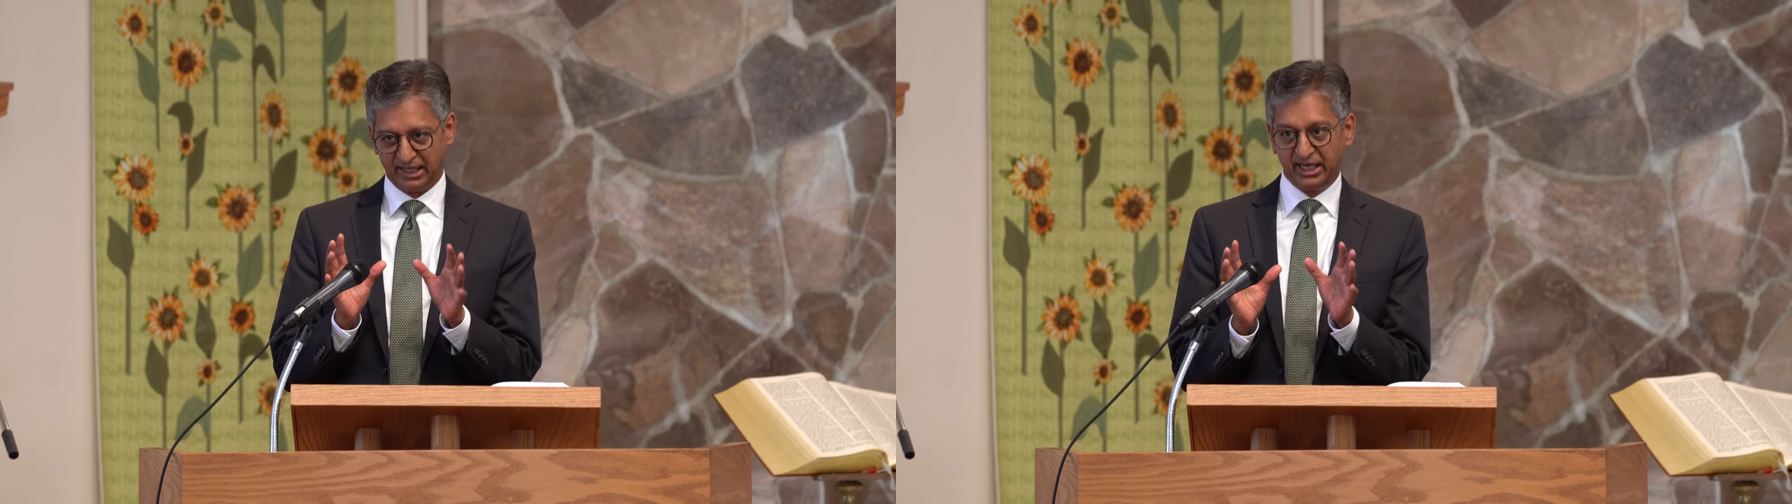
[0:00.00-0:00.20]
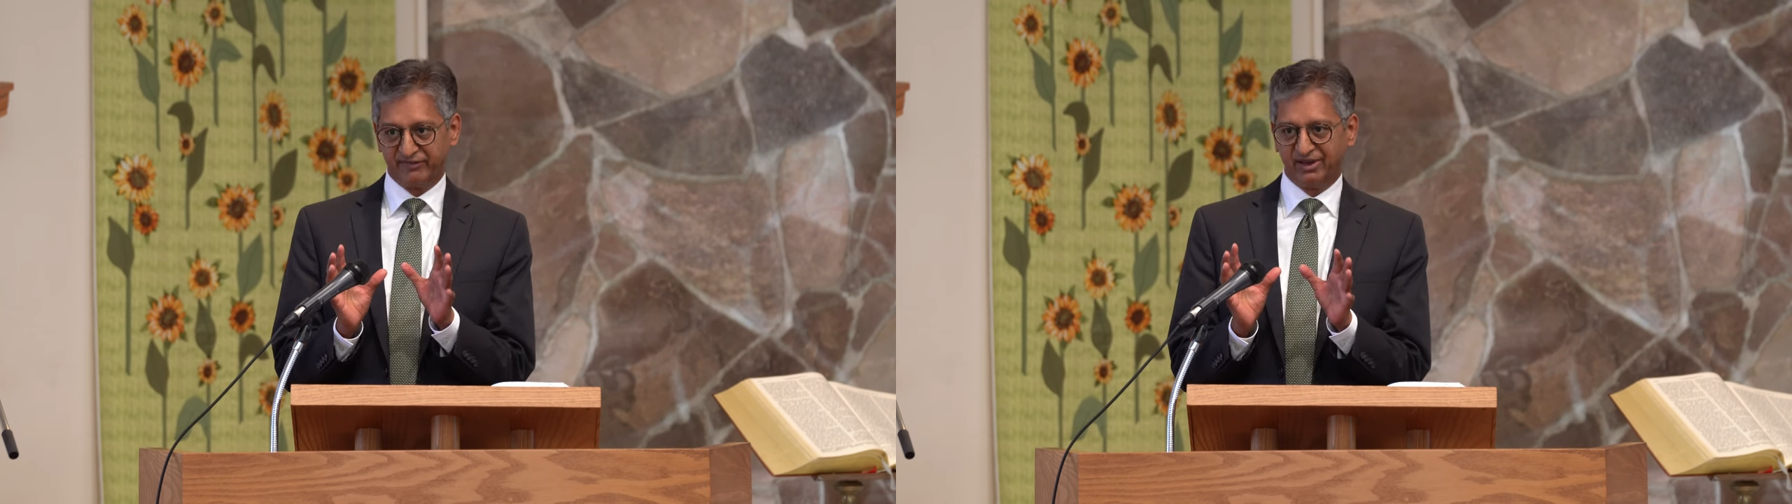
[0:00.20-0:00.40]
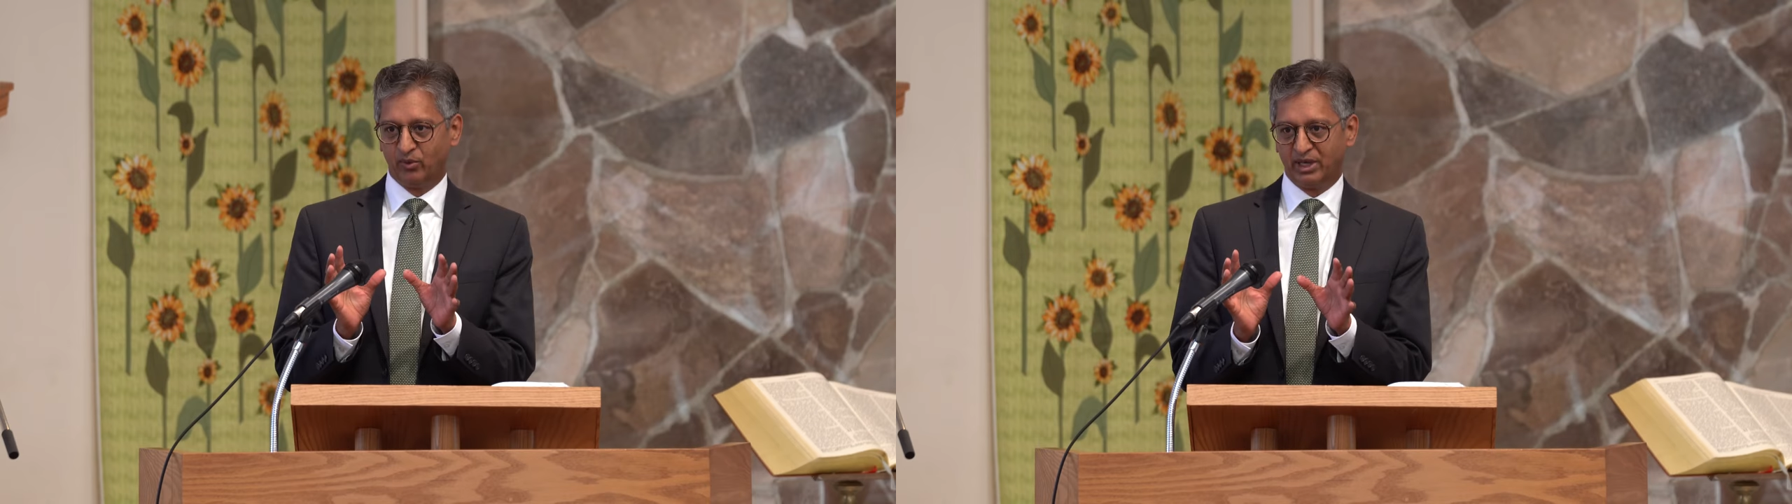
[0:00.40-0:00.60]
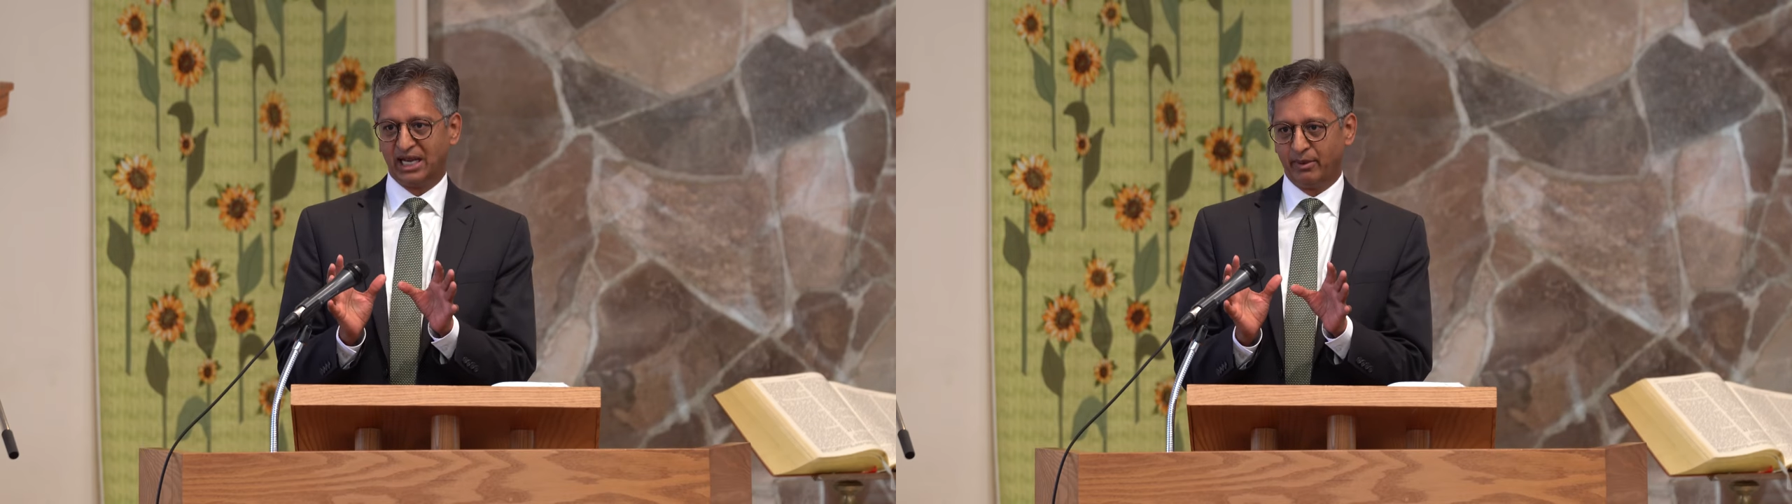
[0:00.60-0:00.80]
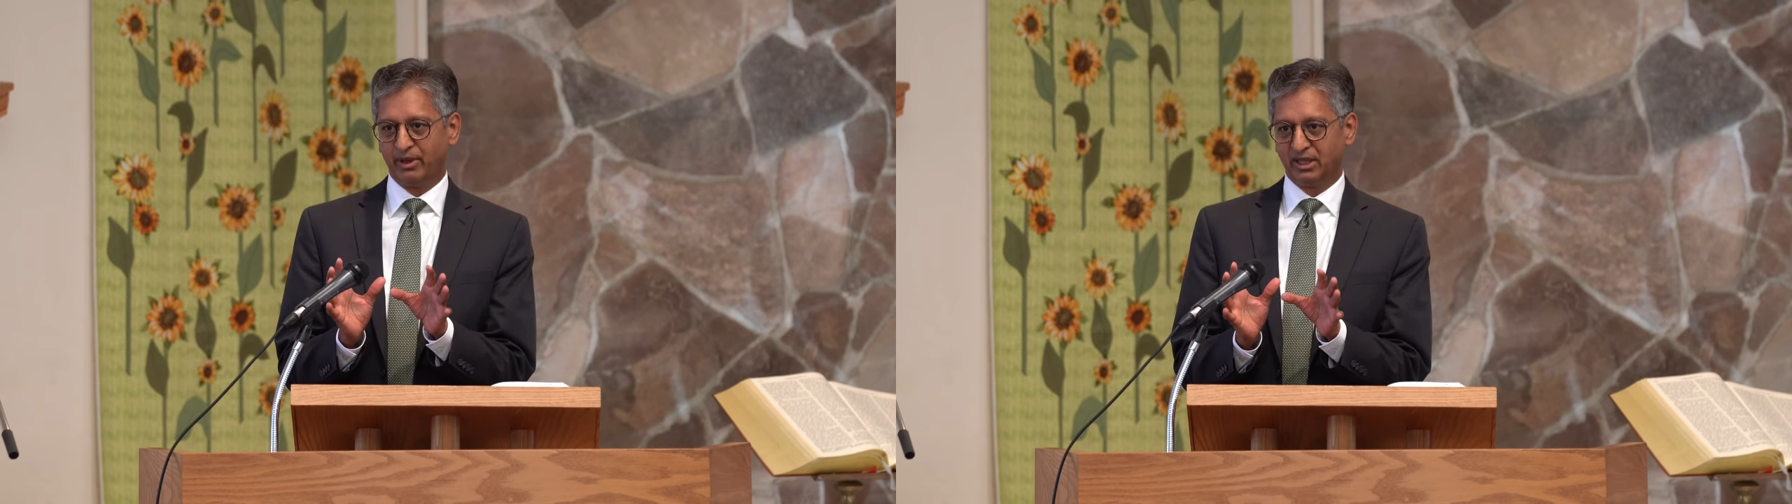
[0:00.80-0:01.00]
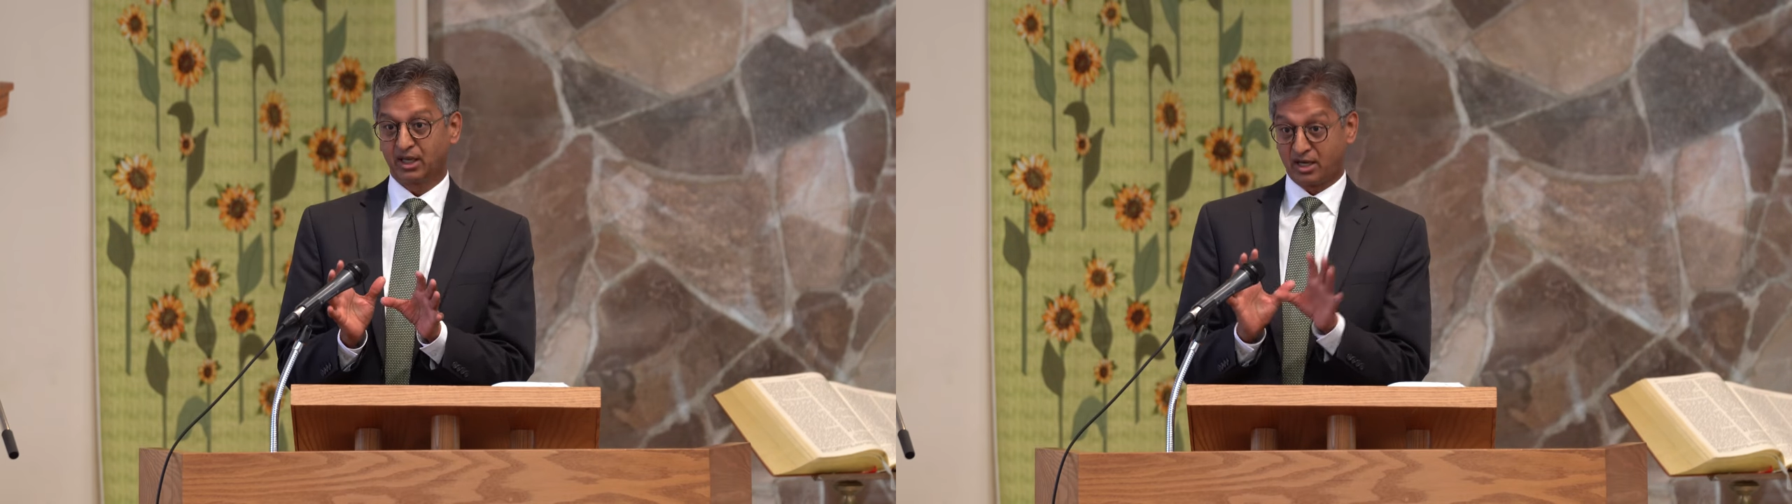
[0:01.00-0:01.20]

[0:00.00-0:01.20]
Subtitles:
even when I'm in the